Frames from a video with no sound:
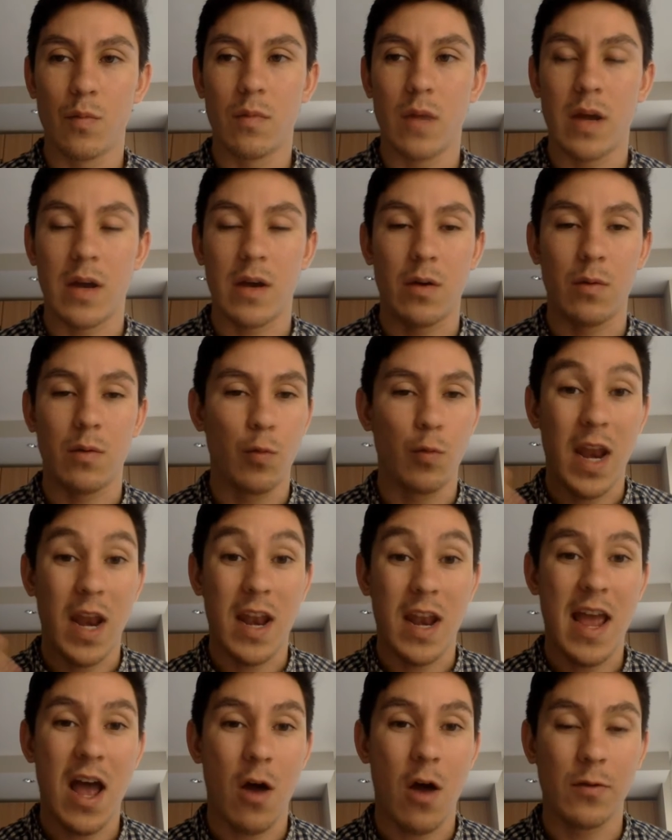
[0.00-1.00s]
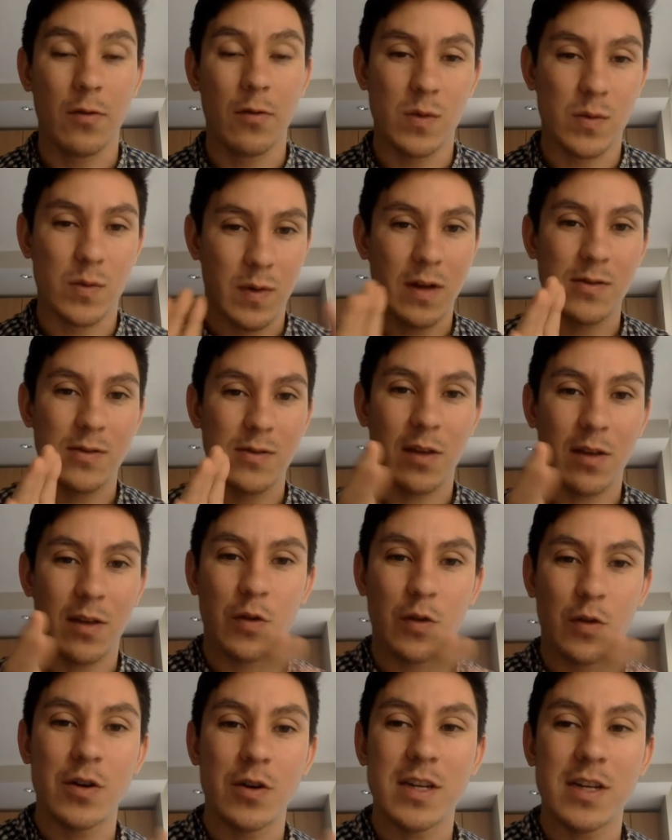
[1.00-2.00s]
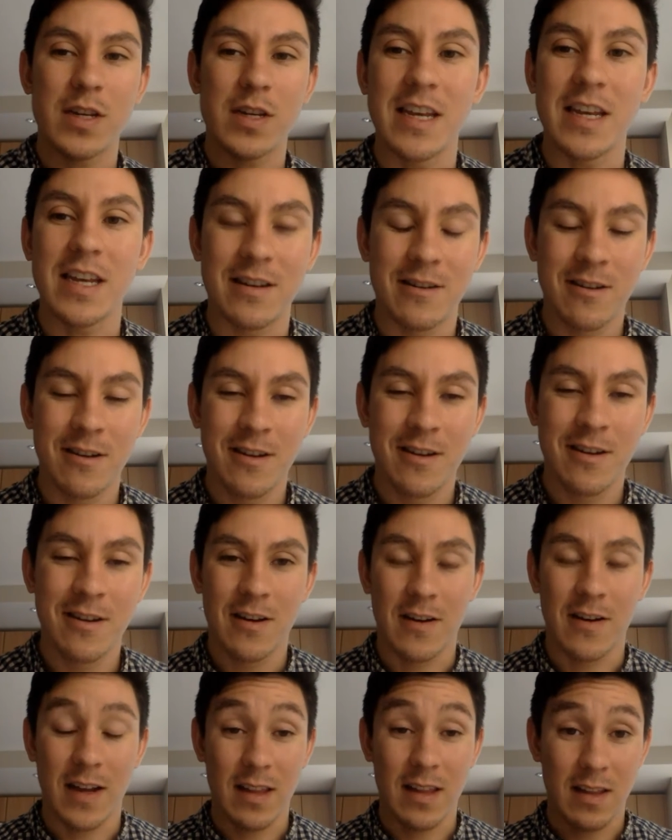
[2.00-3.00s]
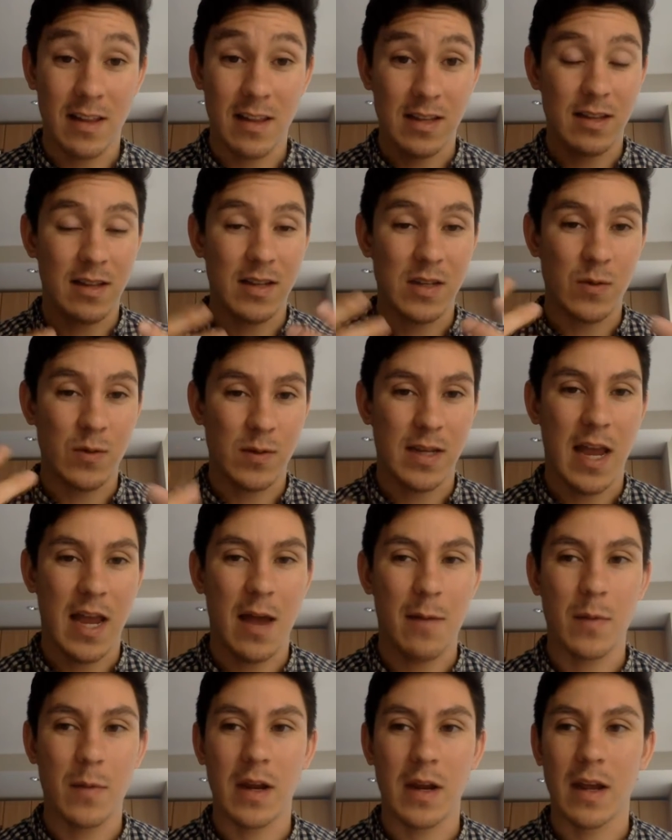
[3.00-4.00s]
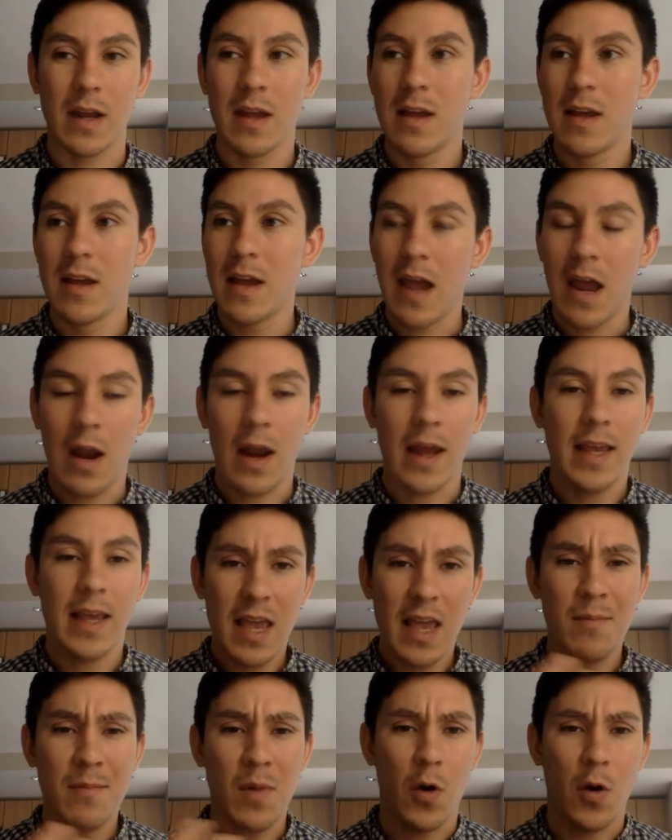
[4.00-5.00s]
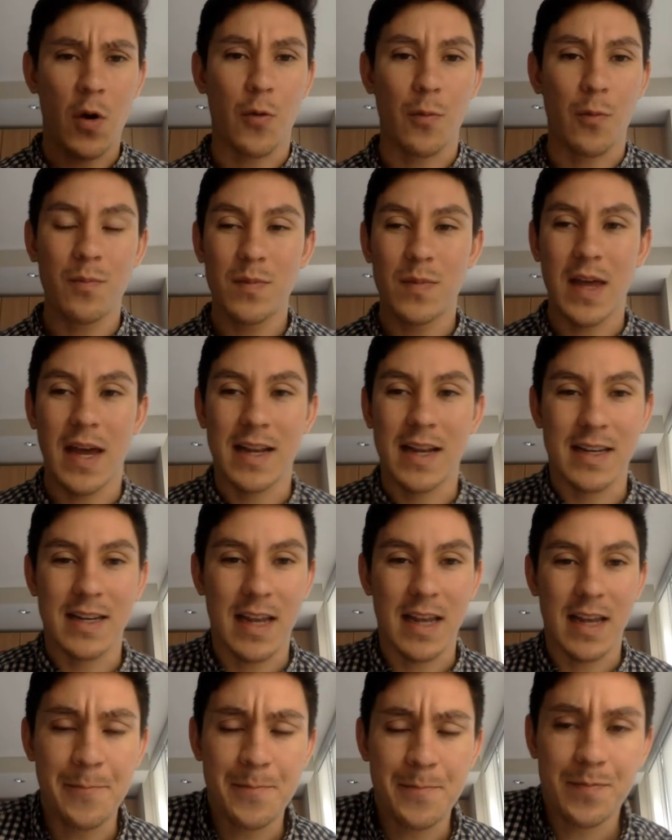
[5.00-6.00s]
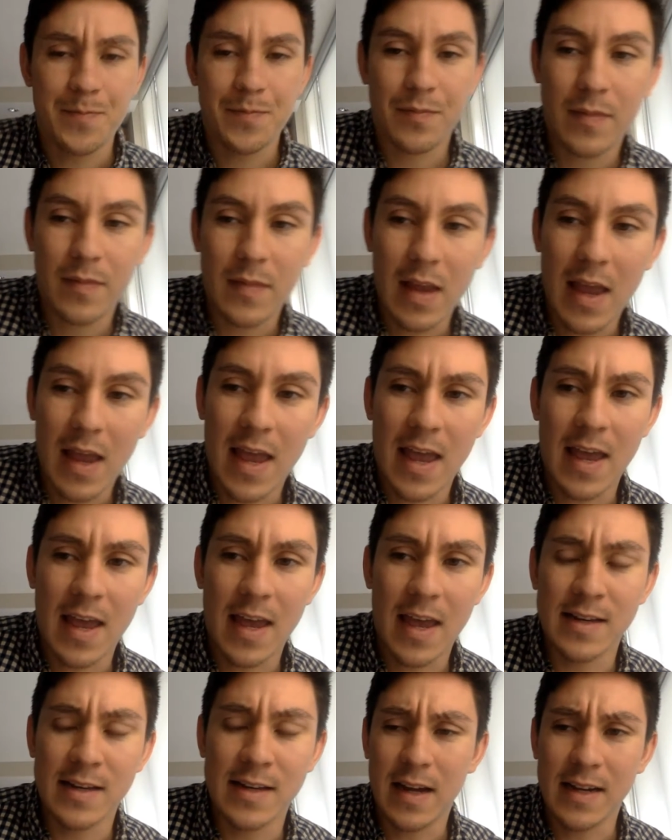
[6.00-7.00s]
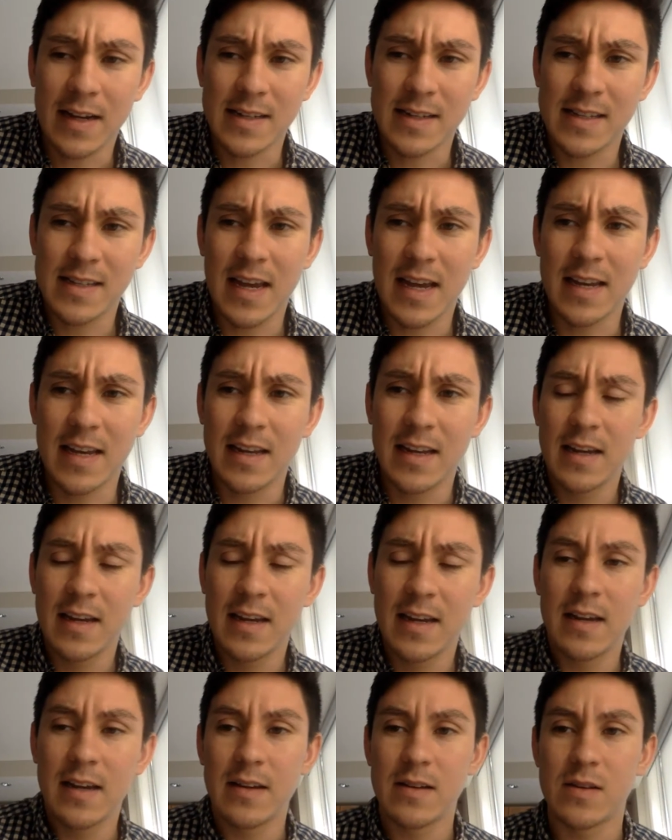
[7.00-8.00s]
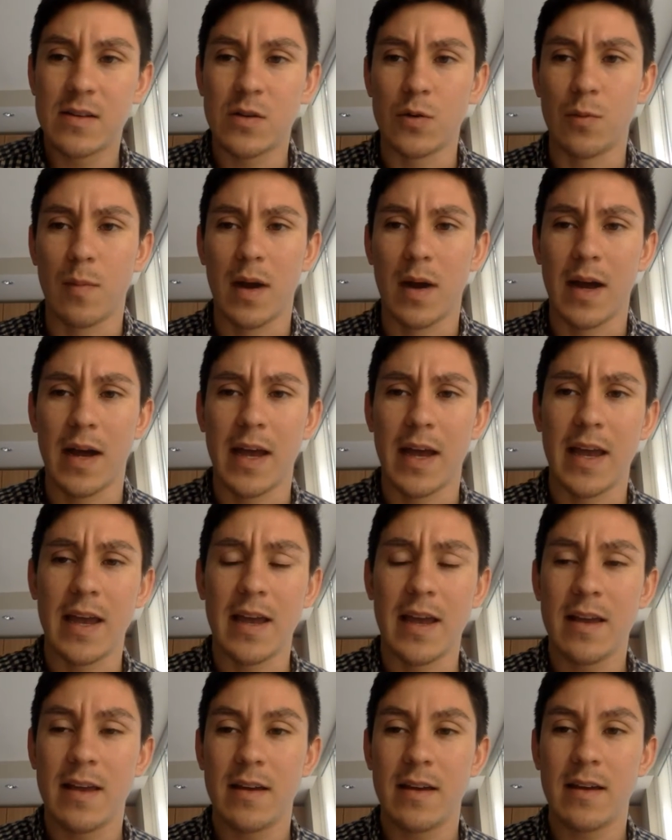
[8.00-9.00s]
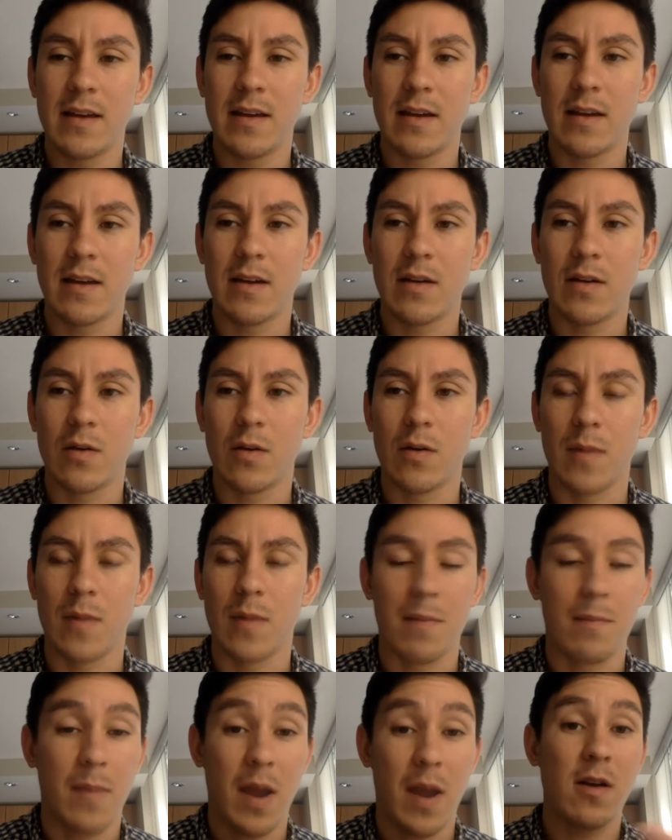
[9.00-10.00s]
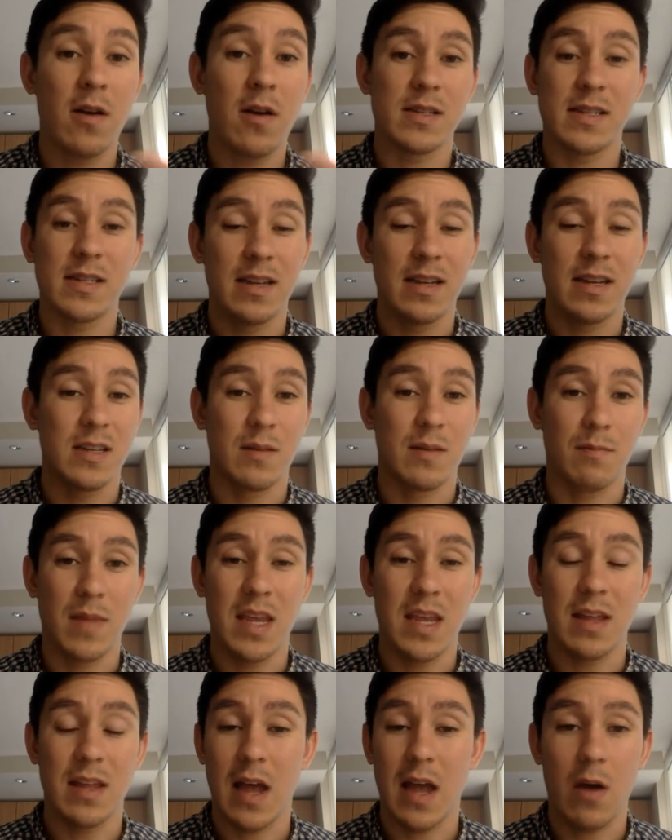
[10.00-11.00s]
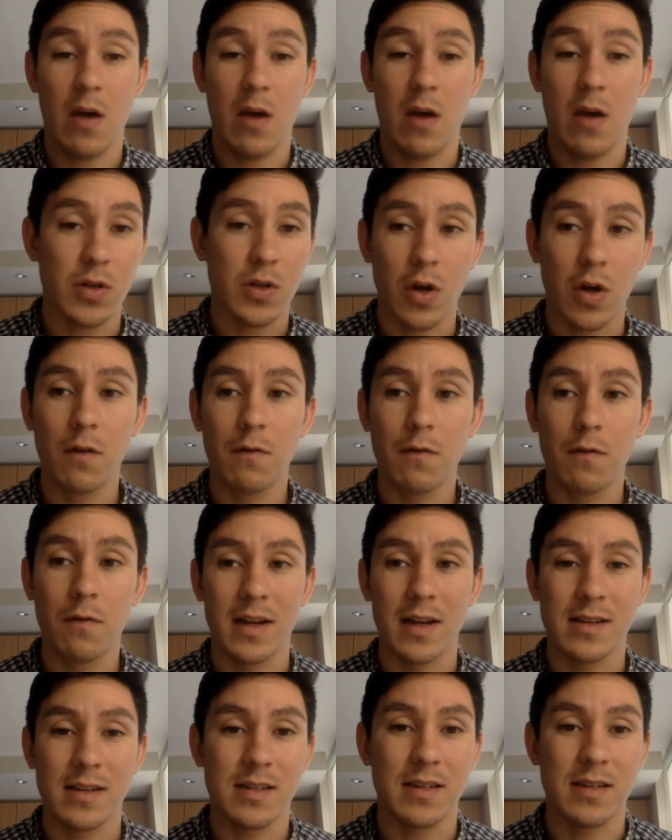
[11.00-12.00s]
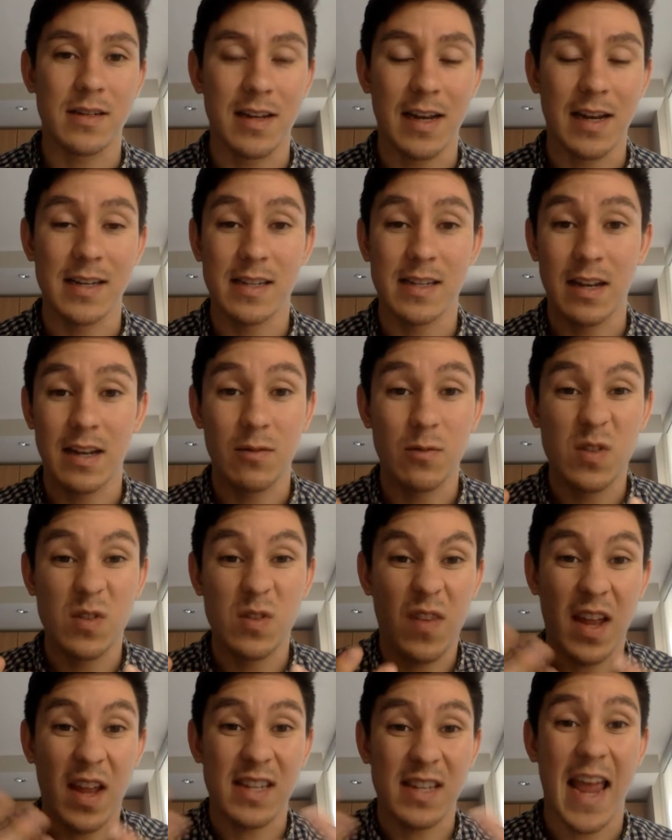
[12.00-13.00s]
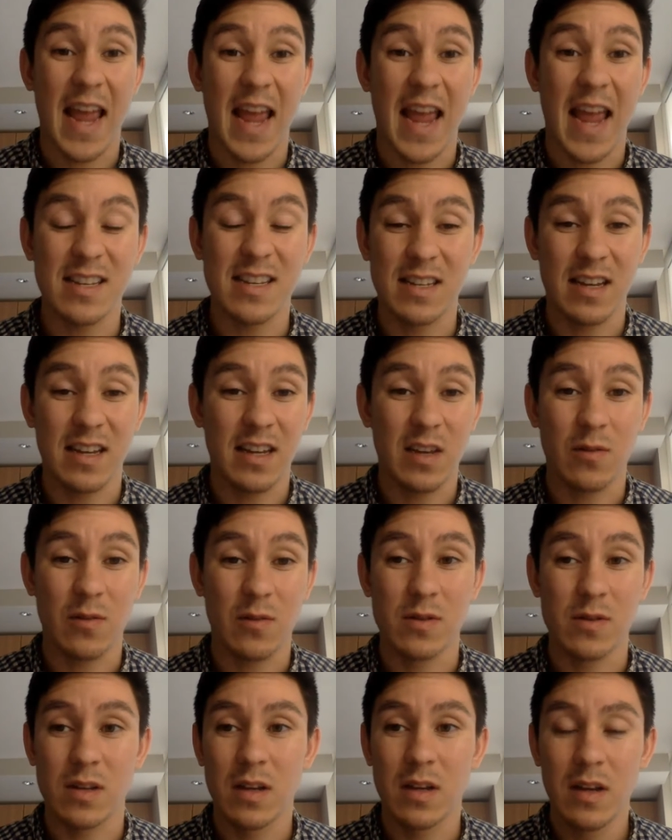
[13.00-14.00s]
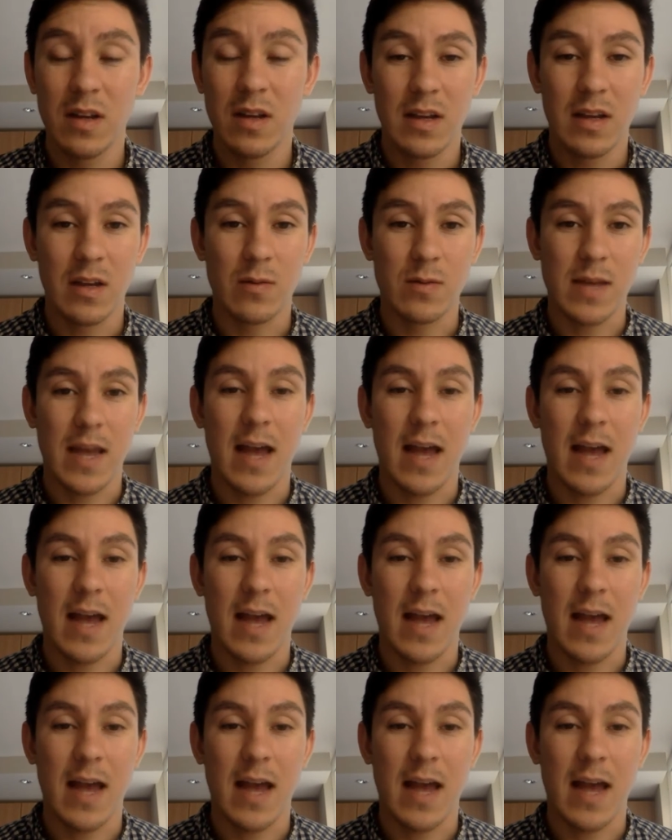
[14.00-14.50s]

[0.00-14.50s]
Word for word: uh, right now. This was when I was like 13. Right? Th- this was happening. And I came home that day and I said to my, or my parents said to me, how was your golf lesson? And I said, it was fantastic. It was, it was